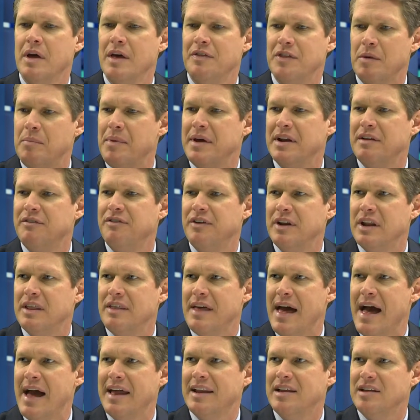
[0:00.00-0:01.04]
The benefit of
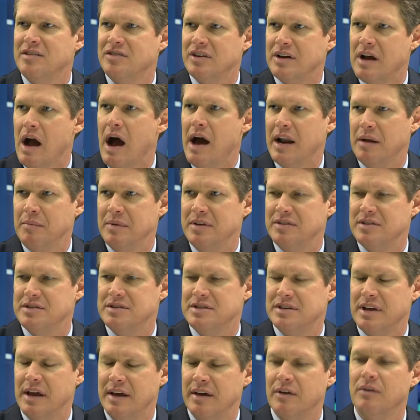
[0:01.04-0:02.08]
that is economies of
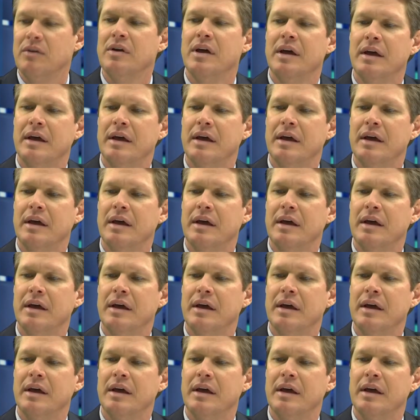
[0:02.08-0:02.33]
scale